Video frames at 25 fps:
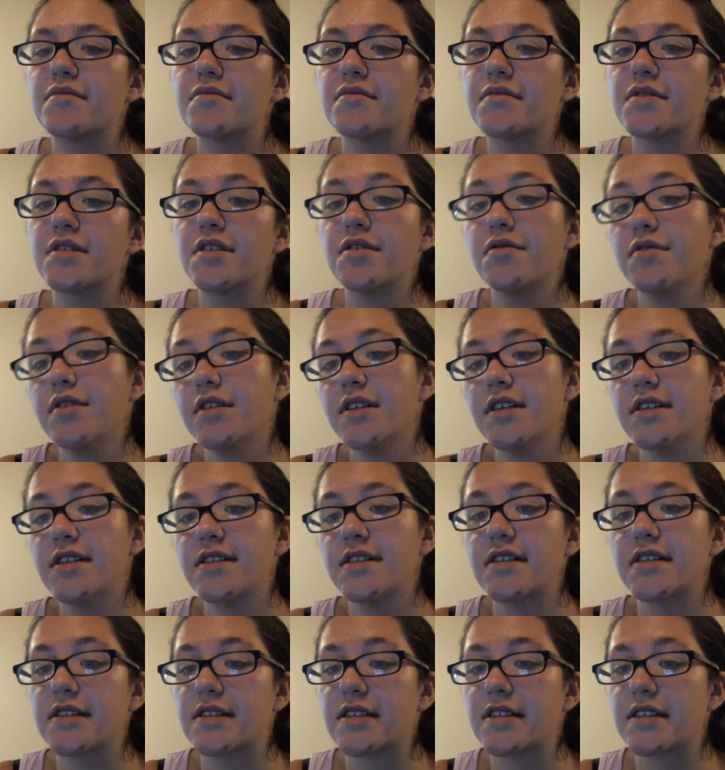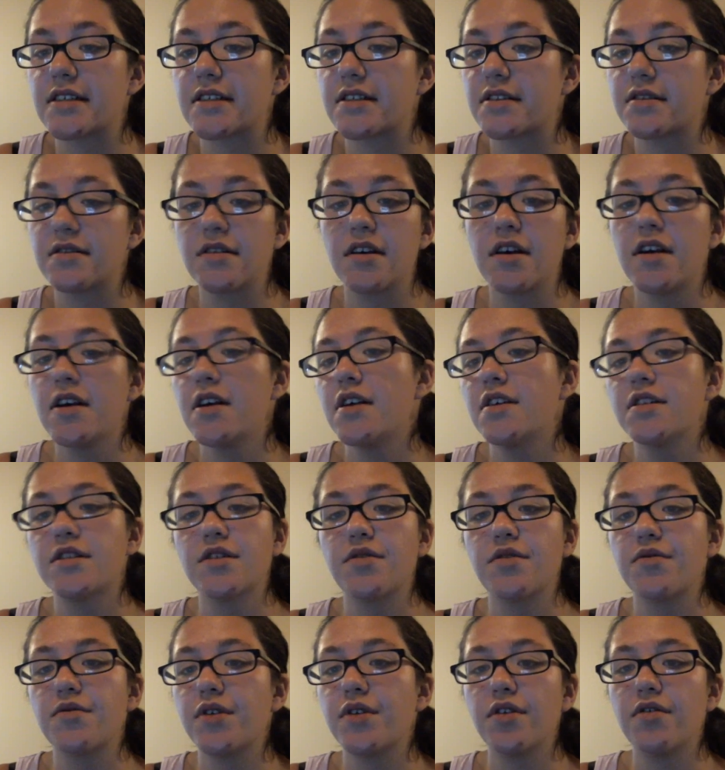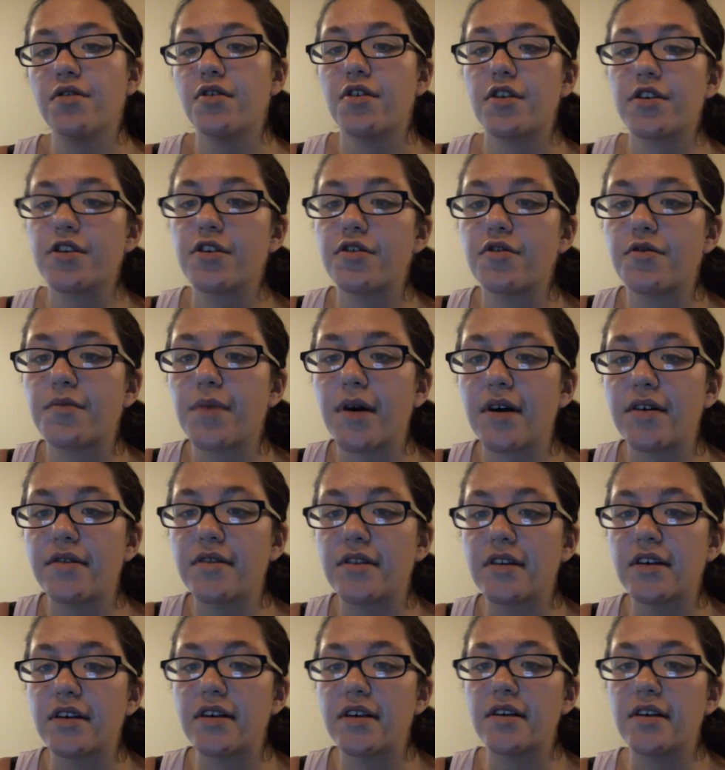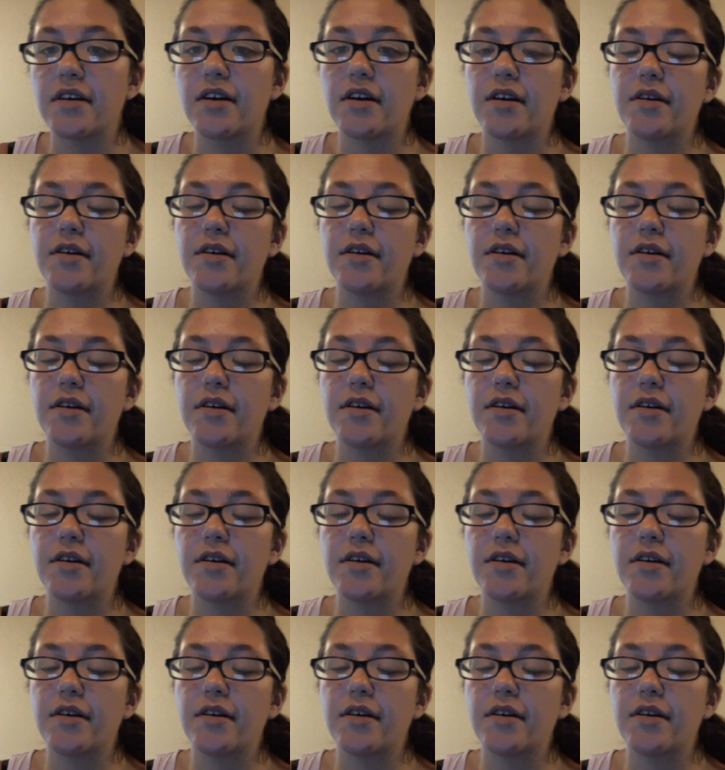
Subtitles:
So it does exist. So we don't argue about the